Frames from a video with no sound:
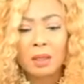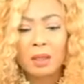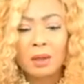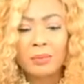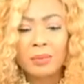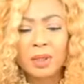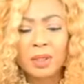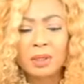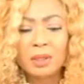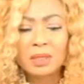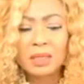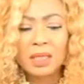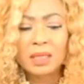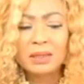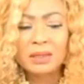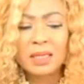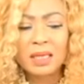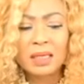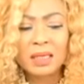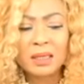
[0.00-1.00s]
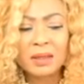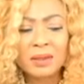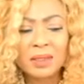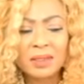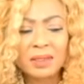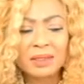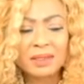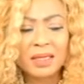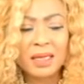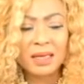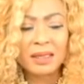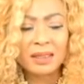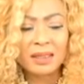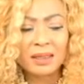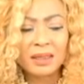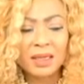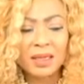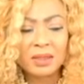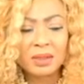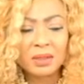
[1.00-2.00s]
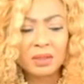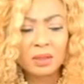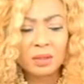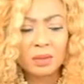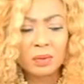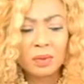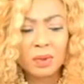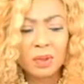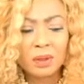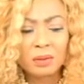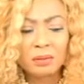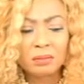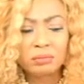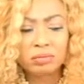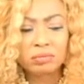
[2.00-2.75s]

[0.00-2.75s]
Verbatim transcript: because I started understanding that, you know,